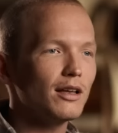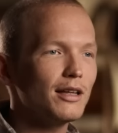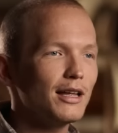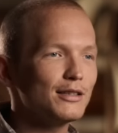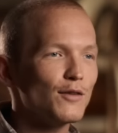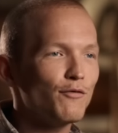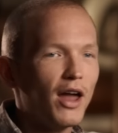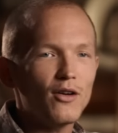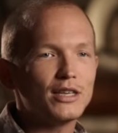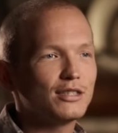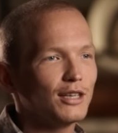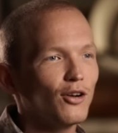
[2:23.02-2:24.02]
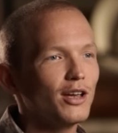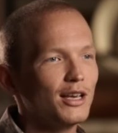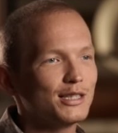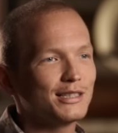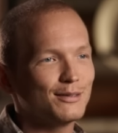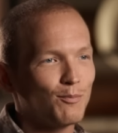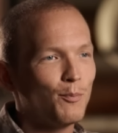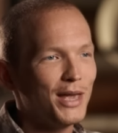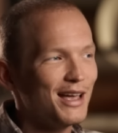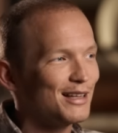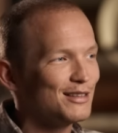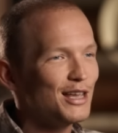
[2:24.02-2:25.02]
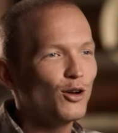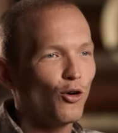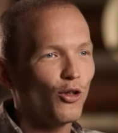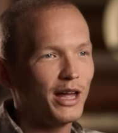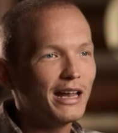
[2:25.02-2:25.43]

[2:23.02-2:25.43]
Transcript: It's a very serious, big deal